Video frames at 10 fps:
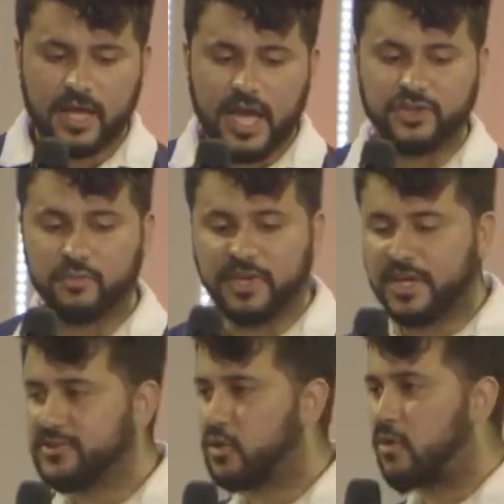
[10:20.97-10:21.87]
As you
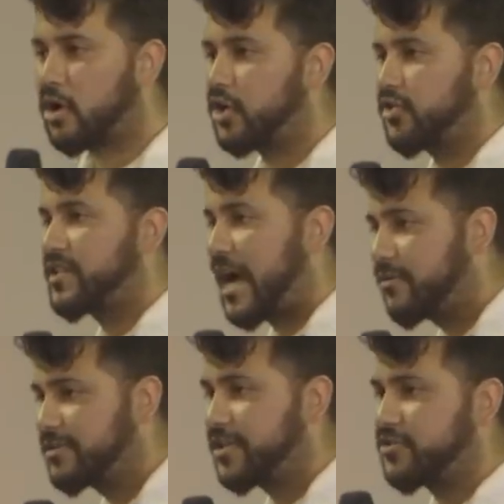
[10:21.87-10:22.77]
begin to work on your
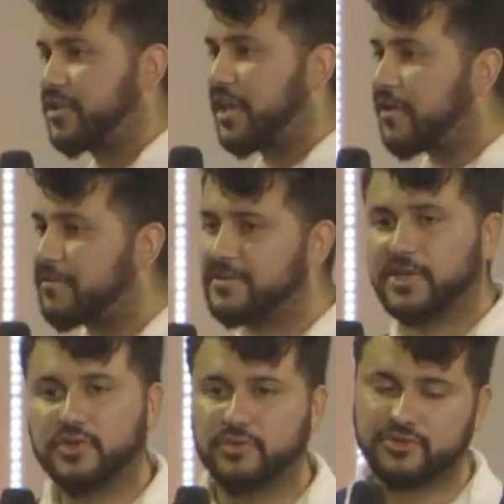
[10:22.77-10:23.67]
talents and your gifts
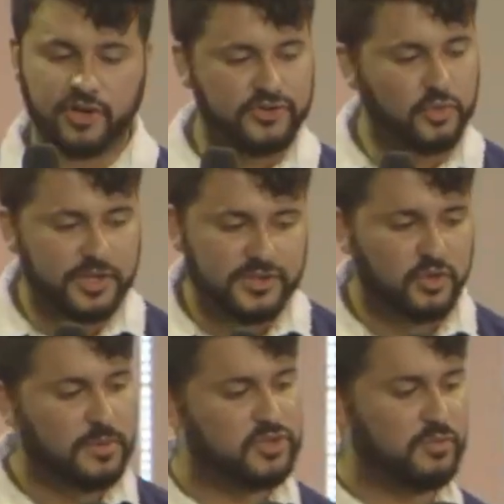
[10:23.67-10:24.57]
and you start to read
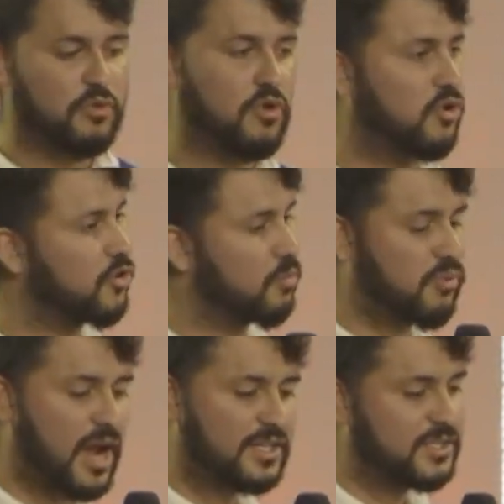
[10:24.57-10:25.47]
scripture more, or you
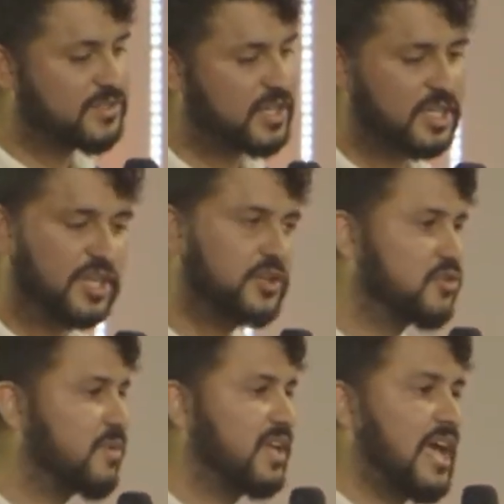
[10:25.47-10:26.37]
practice singing, you
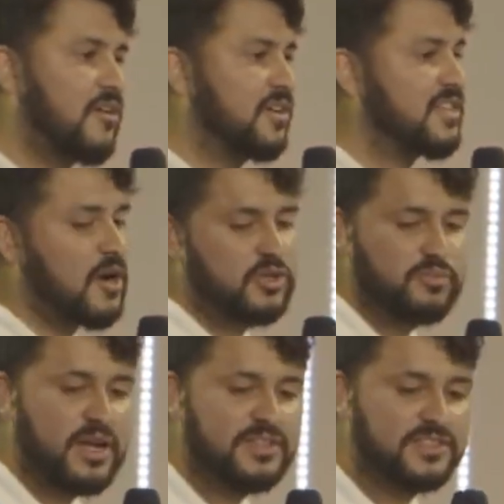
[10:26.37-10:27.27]
spent countless hours
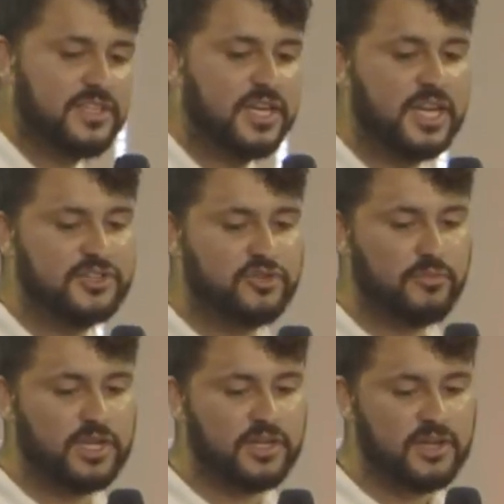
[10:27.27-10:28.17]
practicing an
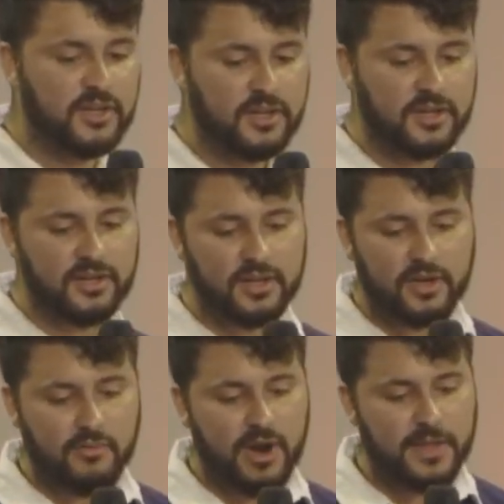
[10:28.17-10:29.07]
instrument,
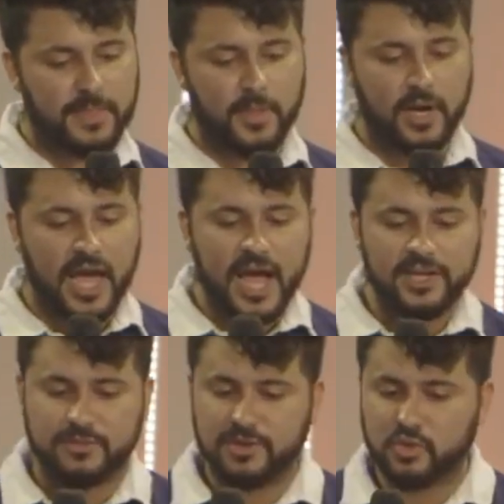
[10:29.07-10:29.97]
right? The
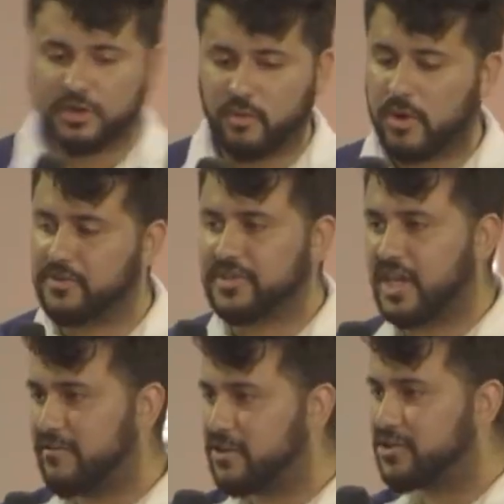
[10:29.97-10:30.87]
lines between what was
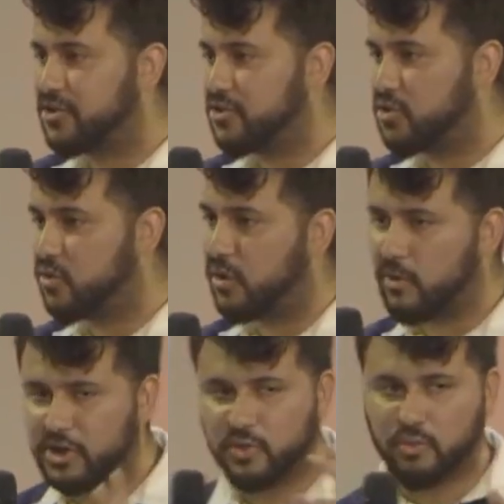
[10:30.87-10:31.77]
given to you and
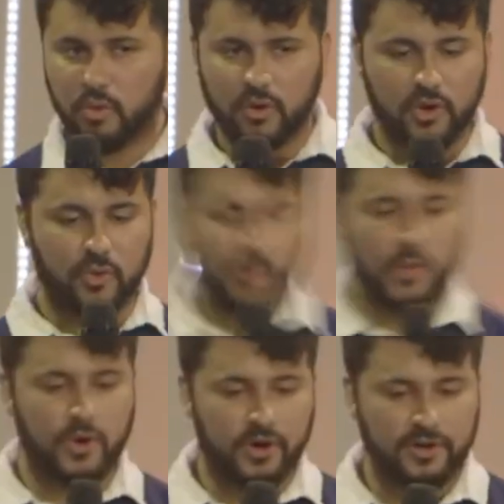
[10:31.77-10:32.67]
what you
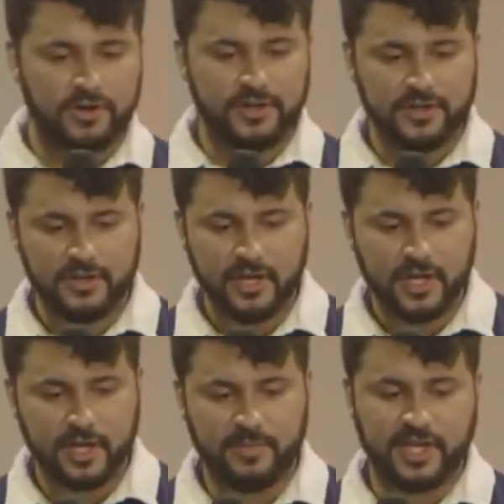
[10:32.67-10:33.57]
quote-unquote earned
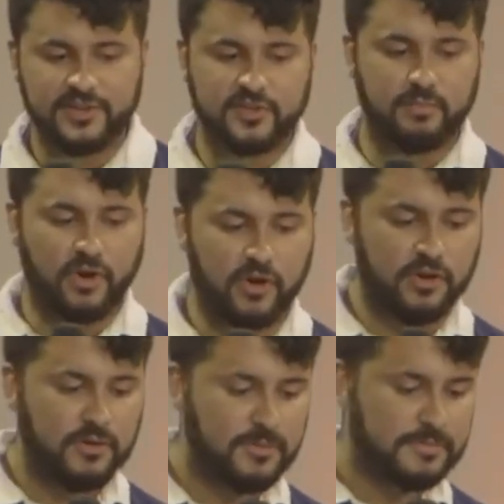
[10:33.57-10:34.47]
could begin to
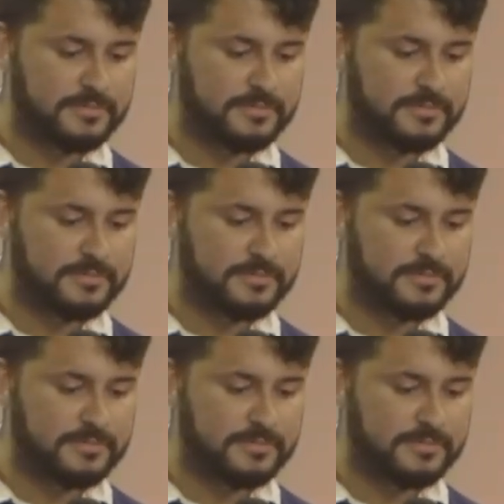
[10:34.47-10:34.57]
blur.